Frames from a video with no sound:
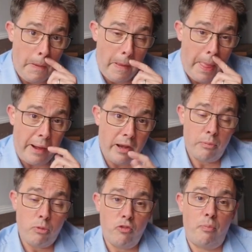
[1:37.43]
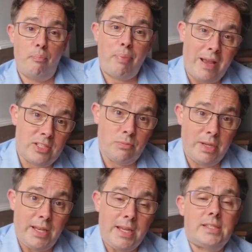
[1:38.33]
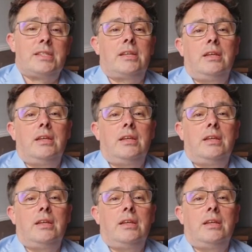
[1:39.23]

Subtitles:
and I'm going to move back to my desk,